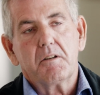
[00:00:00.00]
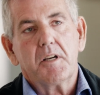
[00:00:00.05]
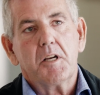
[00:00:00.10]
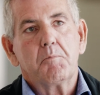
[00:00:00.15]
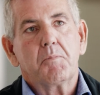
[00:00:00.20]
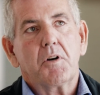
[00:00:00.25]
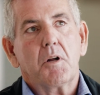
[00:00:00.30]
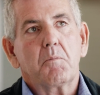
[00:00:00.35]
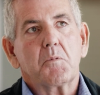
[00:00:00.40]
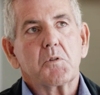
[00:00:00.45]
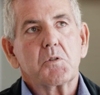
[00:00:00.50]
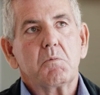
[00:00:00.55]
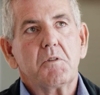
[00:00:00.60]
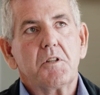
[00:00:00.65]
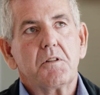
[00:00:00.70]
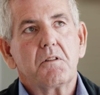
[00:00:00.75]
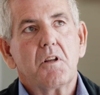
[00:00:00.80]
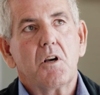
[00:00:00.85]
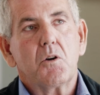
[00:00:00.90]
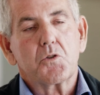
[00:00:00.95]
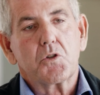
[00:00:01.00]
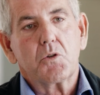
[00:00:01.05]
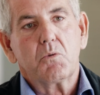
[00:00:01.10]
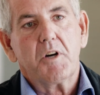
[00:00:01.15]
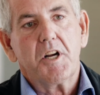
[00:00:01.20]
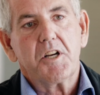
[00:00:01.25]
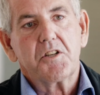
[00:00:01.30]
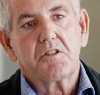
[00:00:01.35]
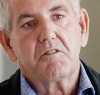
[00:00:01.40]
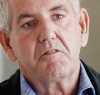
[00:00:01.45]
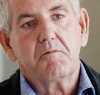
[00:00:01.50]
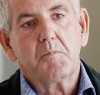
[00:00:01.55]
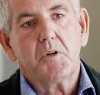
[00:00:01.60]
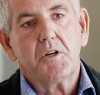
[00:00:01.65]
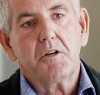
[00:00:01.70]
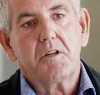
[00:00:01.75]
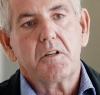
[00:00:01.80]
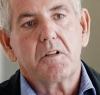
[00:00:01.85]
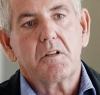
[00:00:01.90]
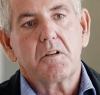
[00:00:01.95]
I had problems with ulceration of
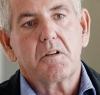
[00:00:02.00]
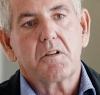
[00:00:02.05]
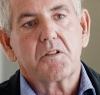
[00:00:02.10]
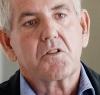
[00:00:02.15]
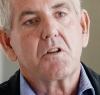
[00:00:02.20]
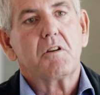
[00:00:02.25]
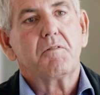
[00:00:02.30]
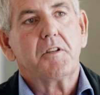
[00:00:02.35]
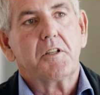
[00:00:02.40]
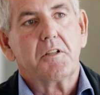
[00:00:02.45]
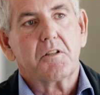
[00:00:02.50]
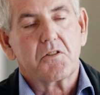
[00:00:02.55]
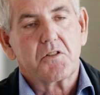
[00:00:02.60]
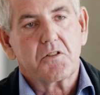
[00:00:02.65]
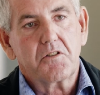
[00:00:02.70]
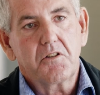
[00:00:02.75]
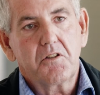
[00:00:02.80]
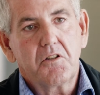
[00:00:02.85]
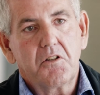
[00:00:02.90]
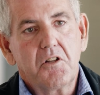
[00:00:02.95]
my esophagus.